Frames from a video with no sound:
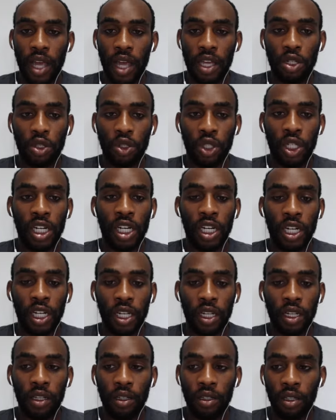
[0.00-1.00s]
that you treated
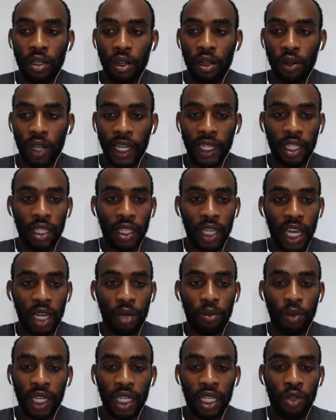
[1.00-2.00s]
it, you know, like a
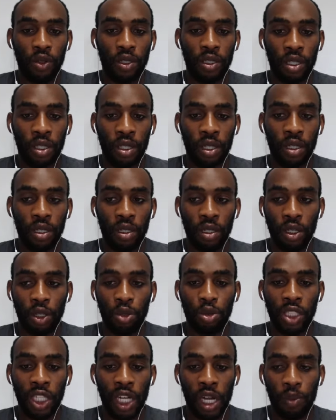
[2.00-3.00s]
game, like it was your
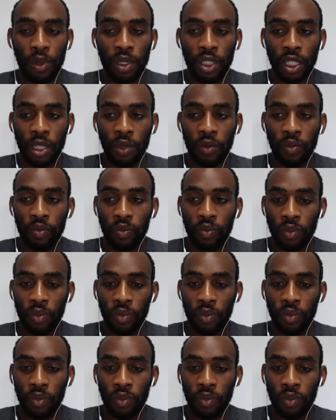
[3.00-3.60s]
new championship. Right.